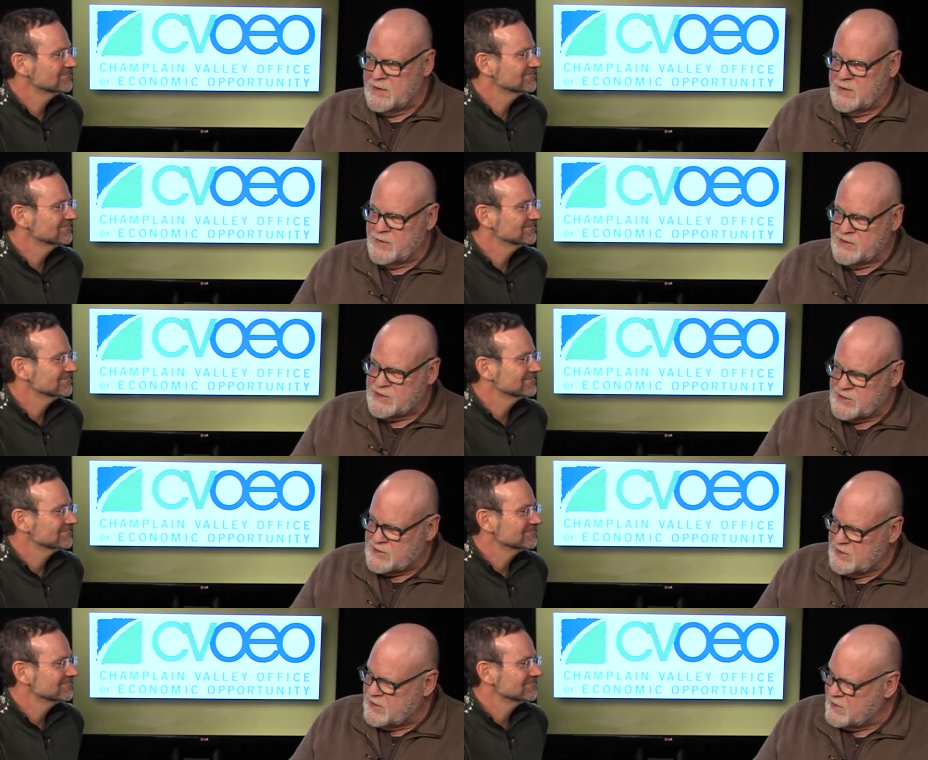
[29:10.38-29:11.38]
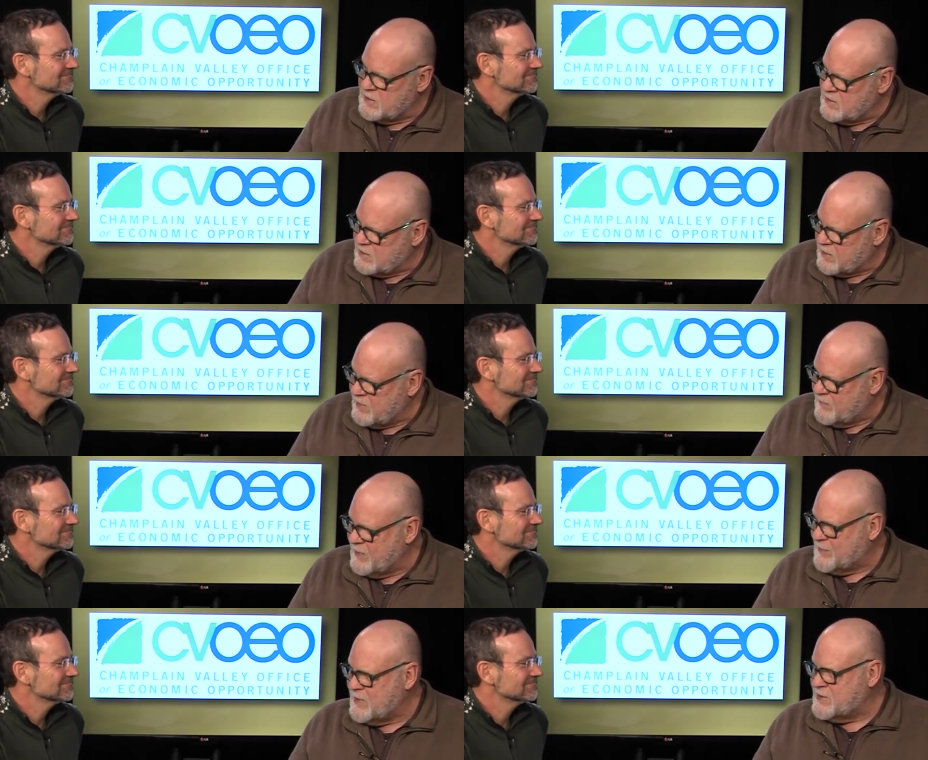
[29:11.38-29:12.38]
Speaker 1: know, the, the late
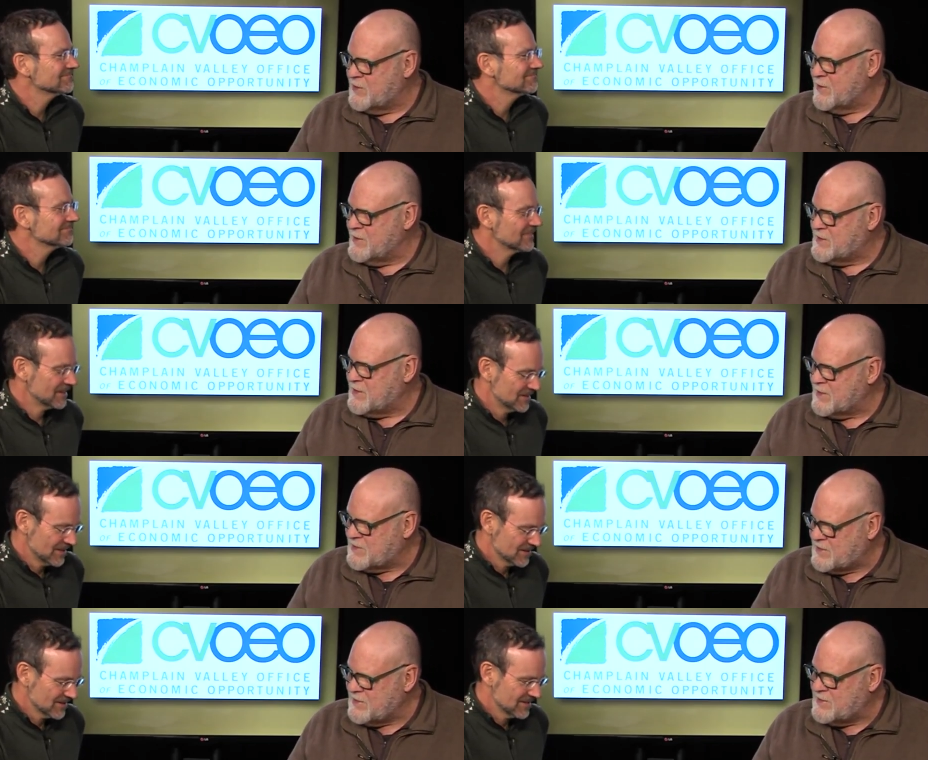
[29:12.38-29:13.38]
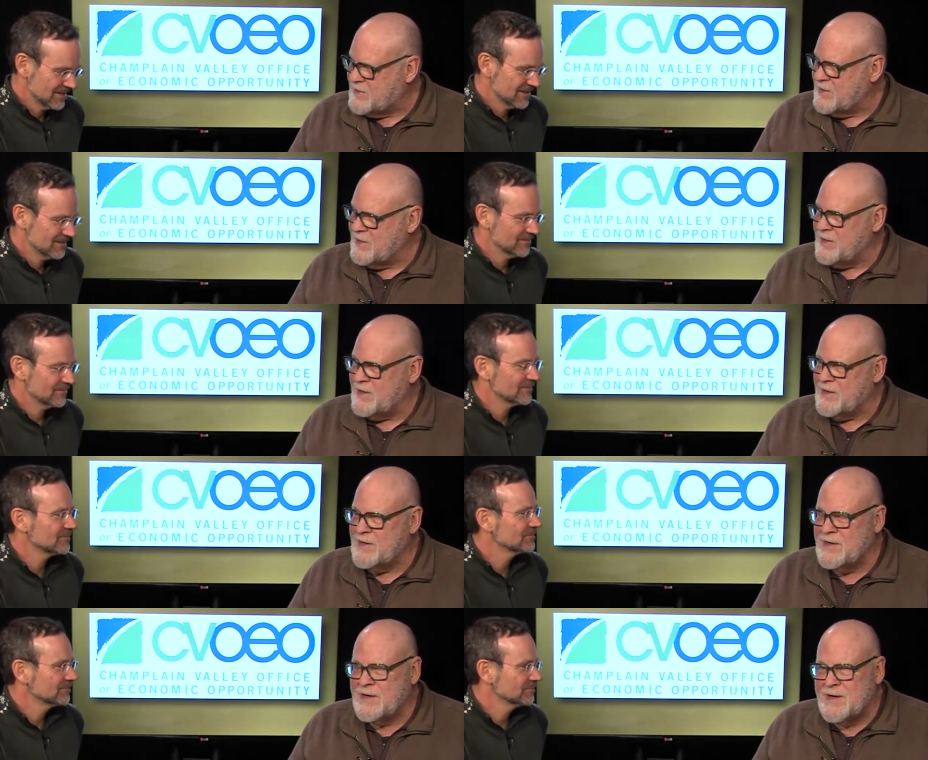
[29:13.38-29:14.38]
50s, early 60s. It does indeed. Yeah.
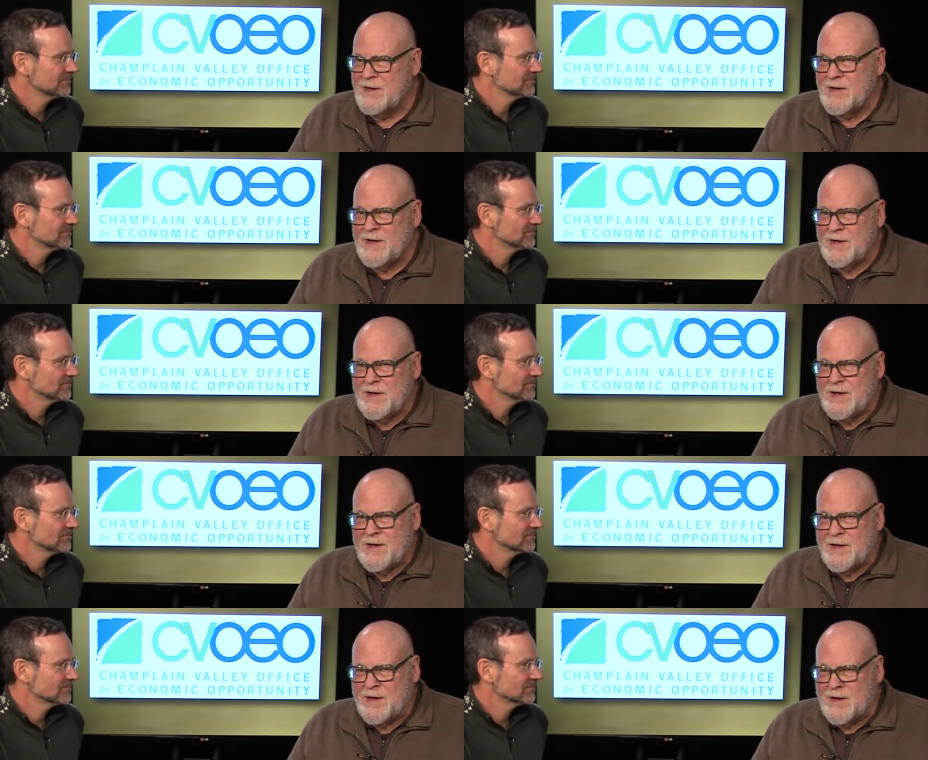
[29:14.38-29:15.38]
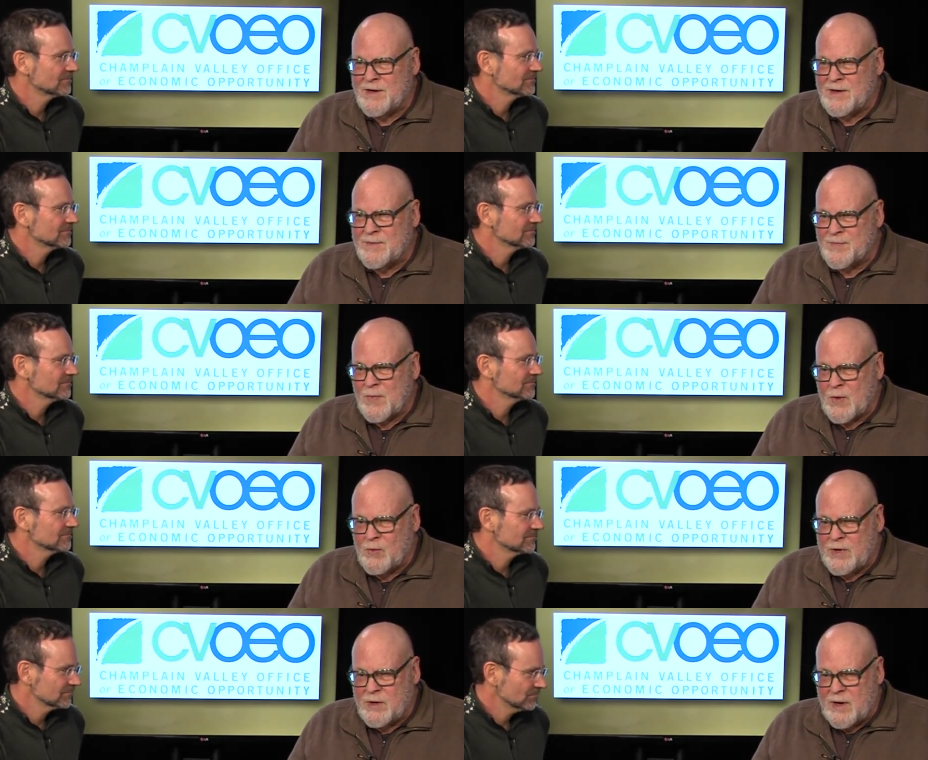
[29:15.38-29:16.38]
Um,
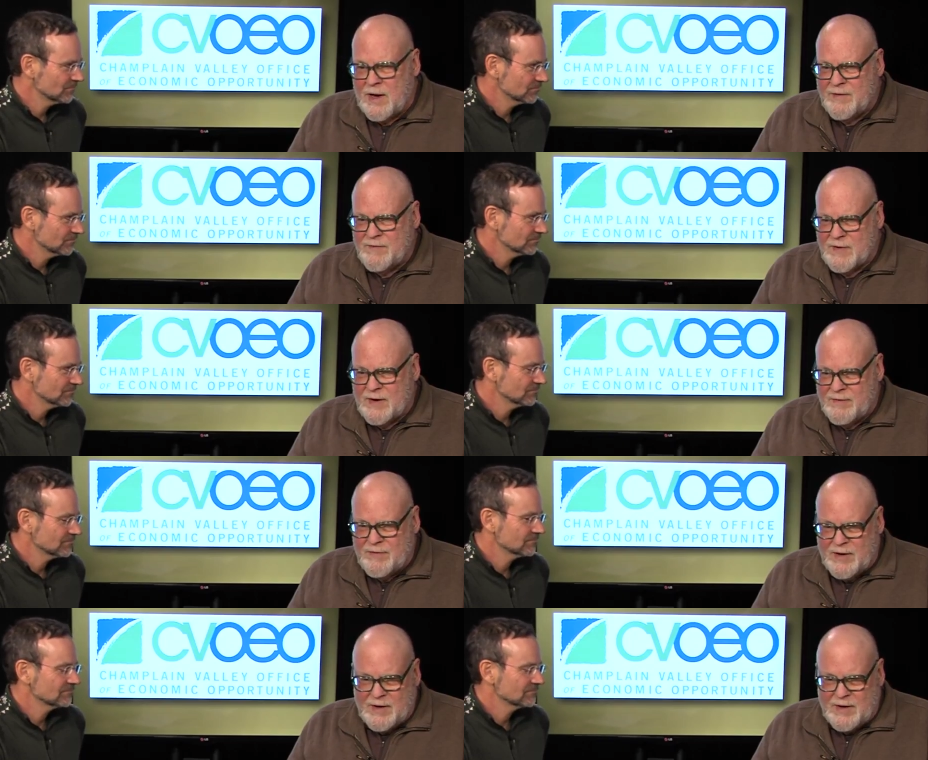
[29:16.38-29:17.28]
well, I've I've